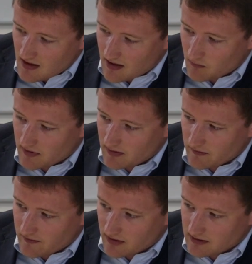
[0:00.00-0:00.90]
and we
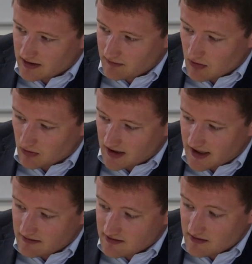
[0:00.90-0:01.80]
have currently rolled
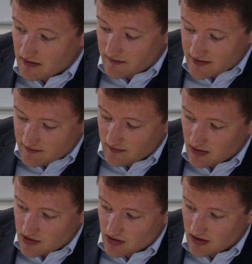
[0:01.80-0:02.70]
out of this
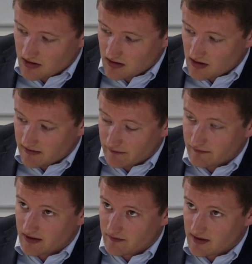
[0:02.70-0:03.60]
version around
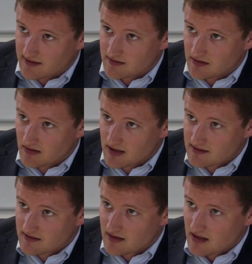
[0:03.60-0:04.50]
5,000
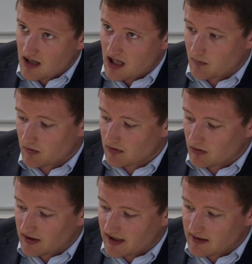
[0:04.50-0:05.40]
units, and we're
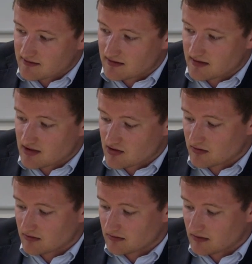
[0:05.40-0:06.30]
rolling out an
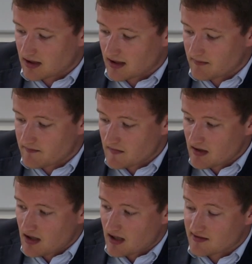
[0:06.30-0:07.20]
additional um,
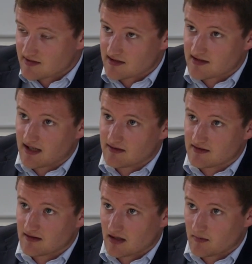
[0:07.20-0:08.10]
uh,
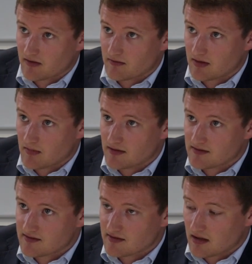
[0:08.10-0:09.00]
6,000 in the coming three
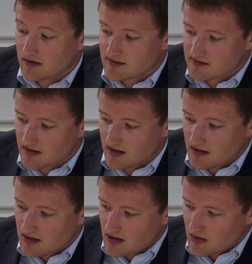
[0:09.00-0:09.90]
months. So it's uh,
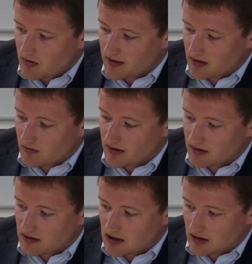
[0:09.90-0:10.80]
quite a quite
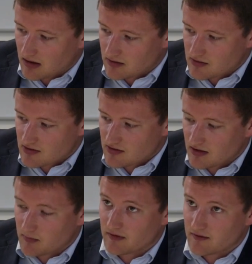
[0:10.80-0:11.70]
a, a large
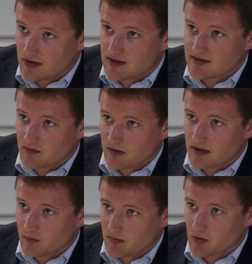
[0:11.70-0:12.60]
number of units that
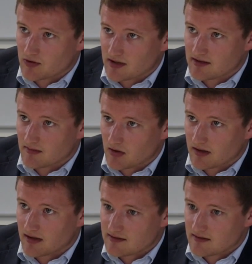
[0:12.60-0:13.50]
we're we're pushing into the
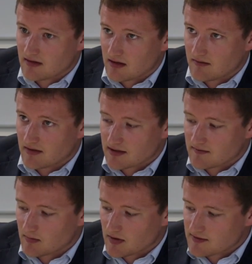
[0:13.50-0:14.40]
market over the next
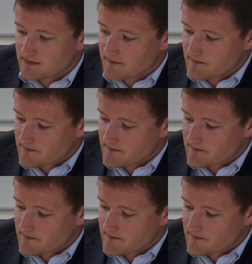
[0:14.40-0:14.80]
few months.